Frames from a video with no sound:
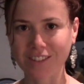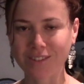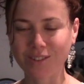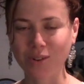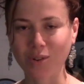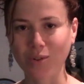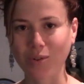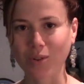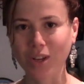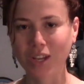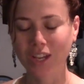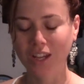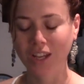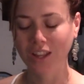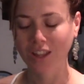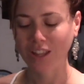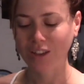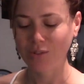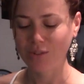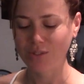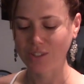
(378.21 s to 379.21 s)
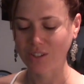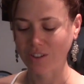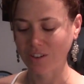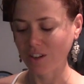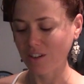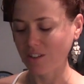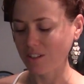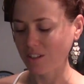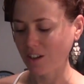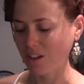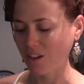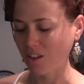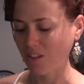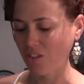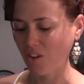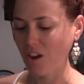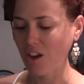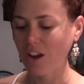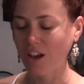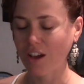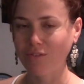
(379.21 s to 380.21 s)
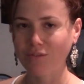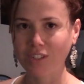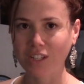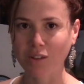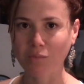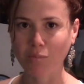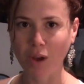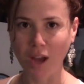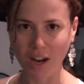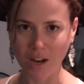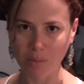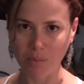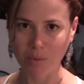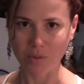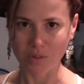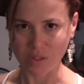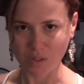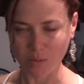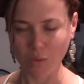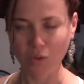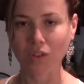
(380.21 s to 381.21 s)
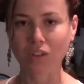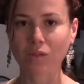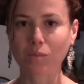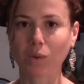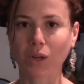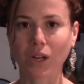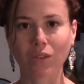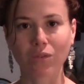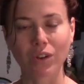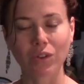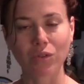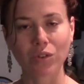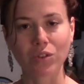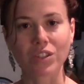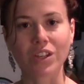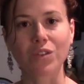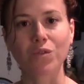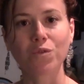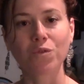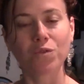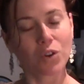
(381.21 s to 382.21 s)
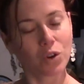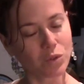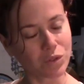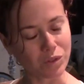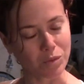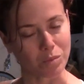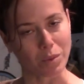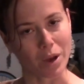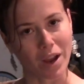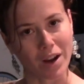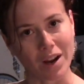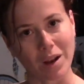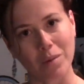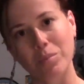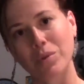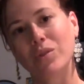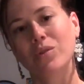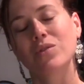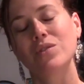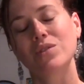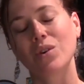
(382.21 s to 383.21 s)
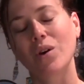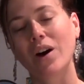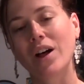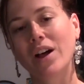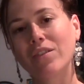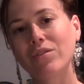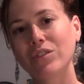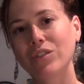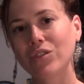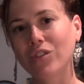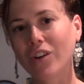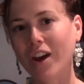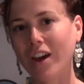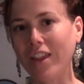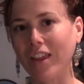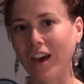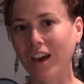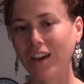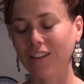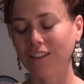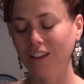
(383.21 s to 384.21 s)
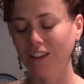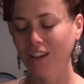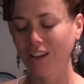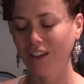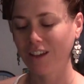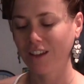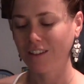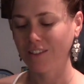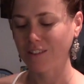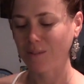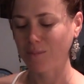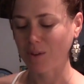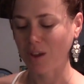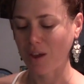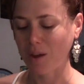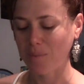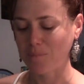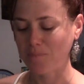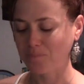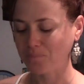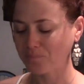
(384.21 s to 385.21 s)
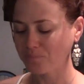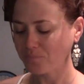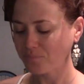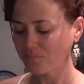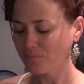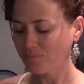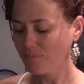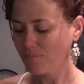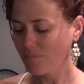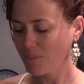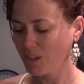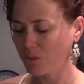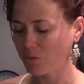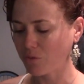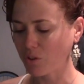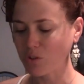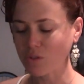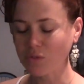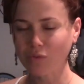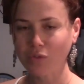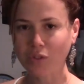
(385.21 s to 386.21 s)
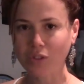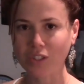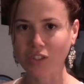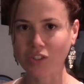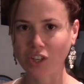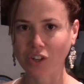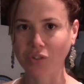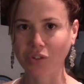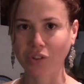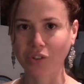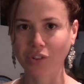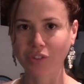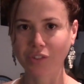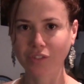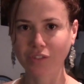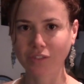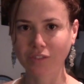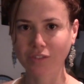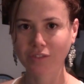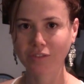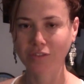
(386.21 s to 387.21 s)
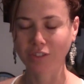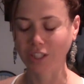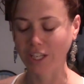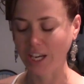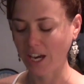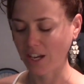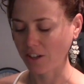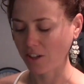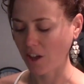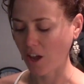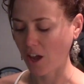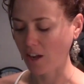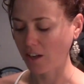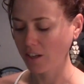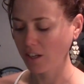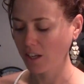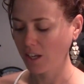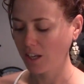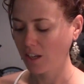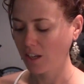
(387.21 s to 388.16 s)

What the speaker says: So that was a good idea, I thought. I've done pineapple in smoothies, but I've never done frozen pineapple. So I'll have to try that sometime. Frozen fruits in general really add a lot.